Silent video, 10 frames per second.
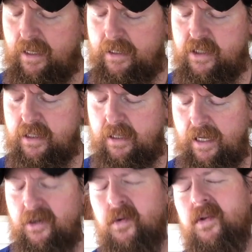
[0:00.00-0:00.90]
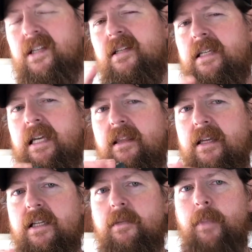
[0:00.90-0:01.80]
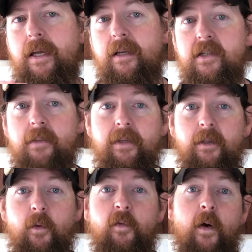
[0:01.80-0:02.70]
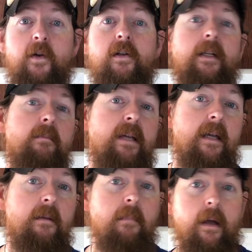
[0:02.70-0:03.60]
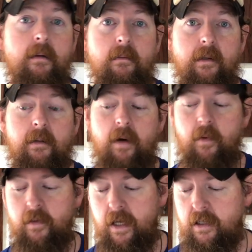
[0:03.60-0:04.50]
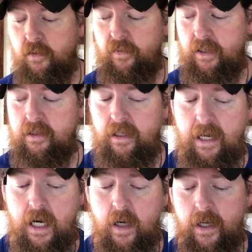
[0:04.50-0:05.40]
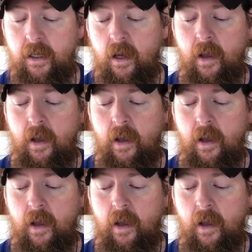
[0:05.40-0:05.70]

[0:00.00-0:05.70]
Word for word: I just I don't see this being something that would functionally be in my in my rotation of things to carry,